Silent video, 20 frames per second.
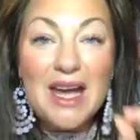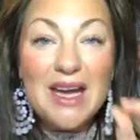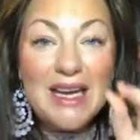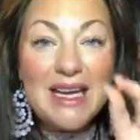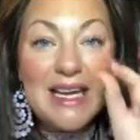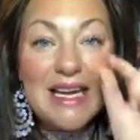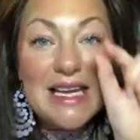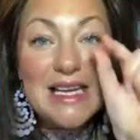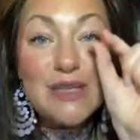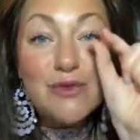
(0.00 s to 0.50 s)

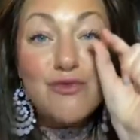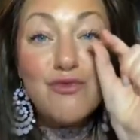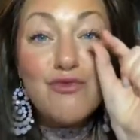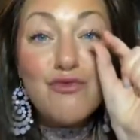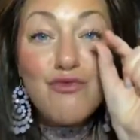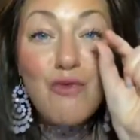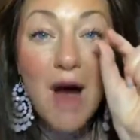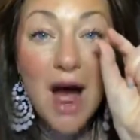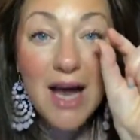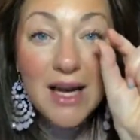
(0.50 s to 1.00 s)
and it is
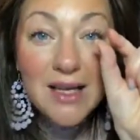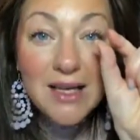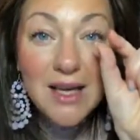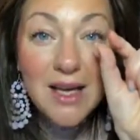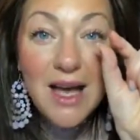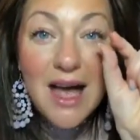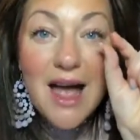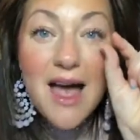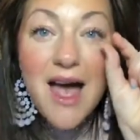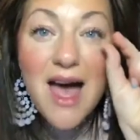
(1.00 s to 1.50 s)

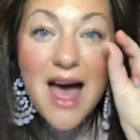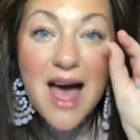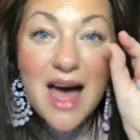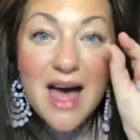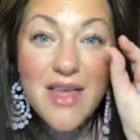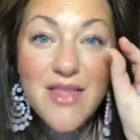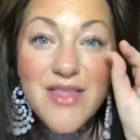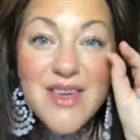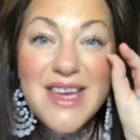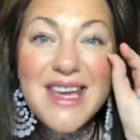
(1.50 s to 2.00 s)
right
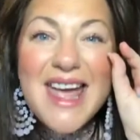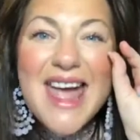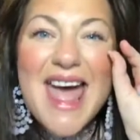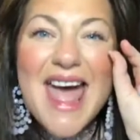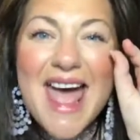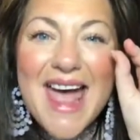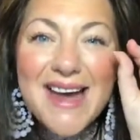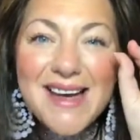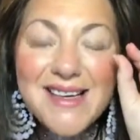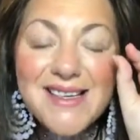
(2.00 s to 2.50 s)
at the
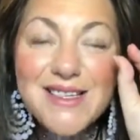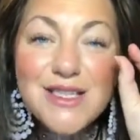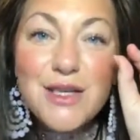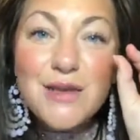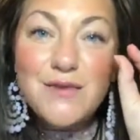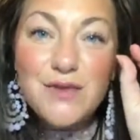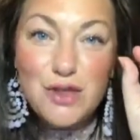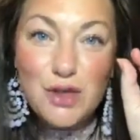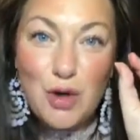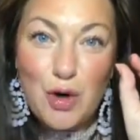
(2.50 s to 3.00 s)

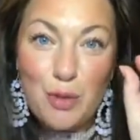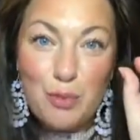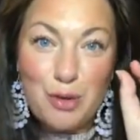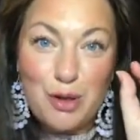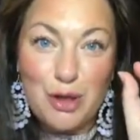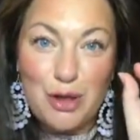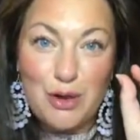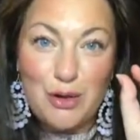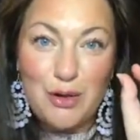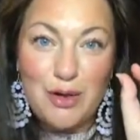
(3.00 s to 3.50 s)
end of
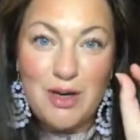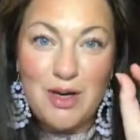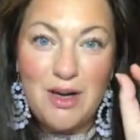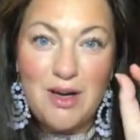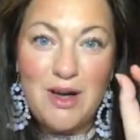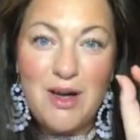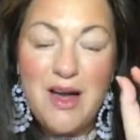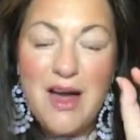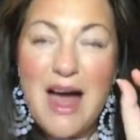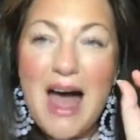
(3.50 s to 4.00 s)
Scorpio.
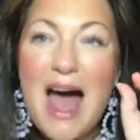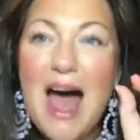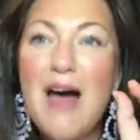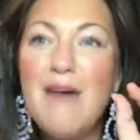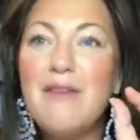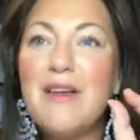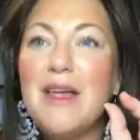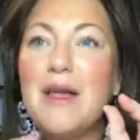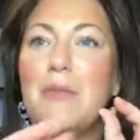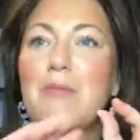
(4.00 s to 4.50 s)

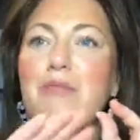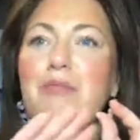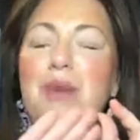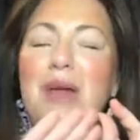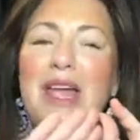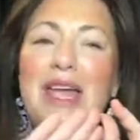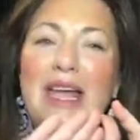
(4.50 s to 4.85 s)
Having